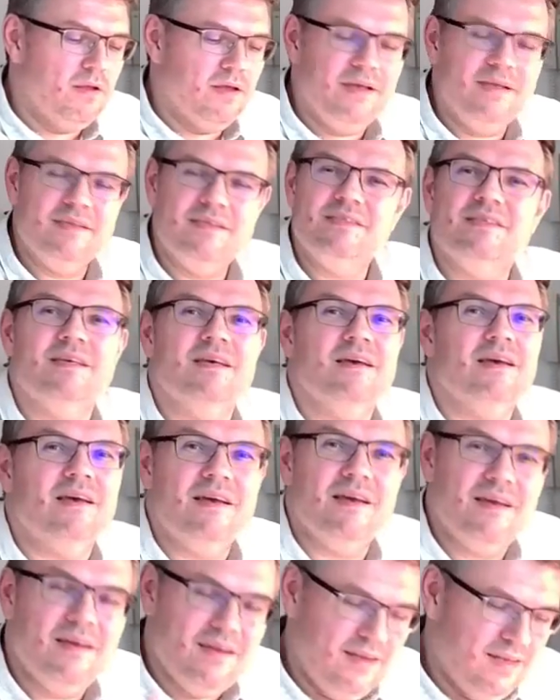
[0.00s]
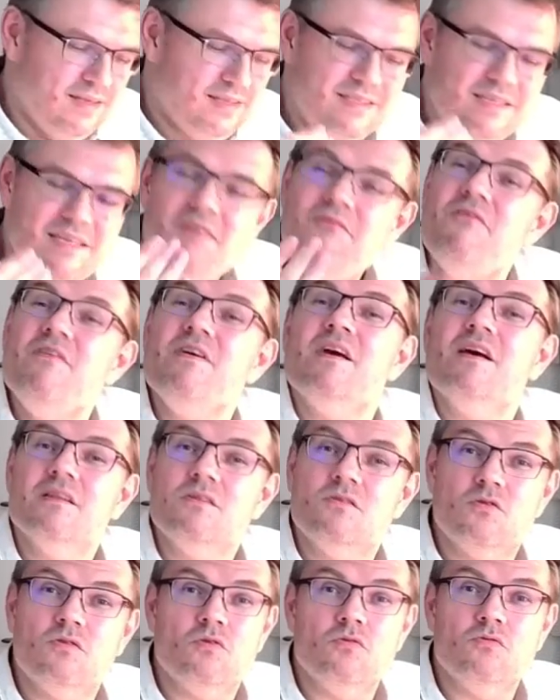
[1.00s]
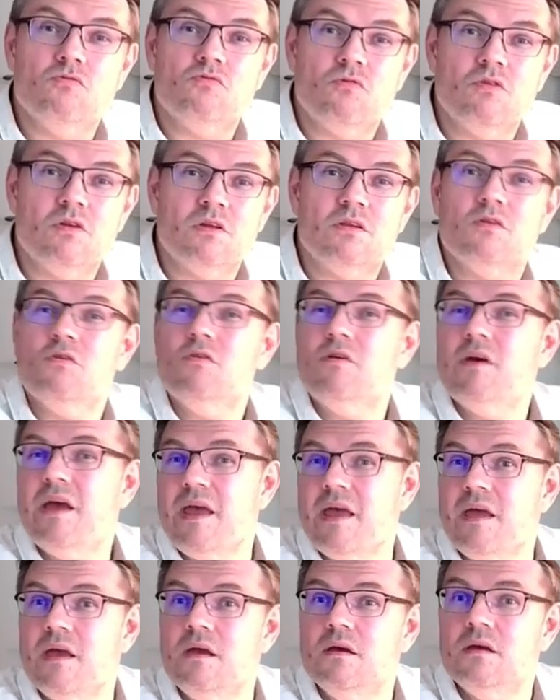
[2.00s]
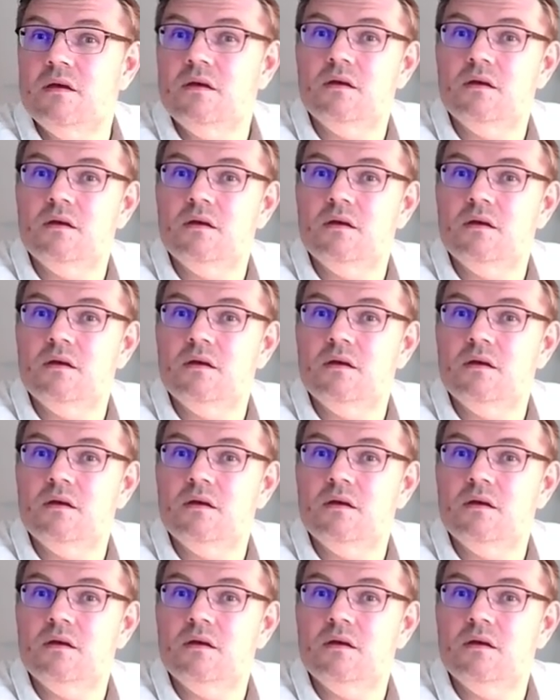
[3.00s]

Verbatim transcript: It's difficult to control it, okay,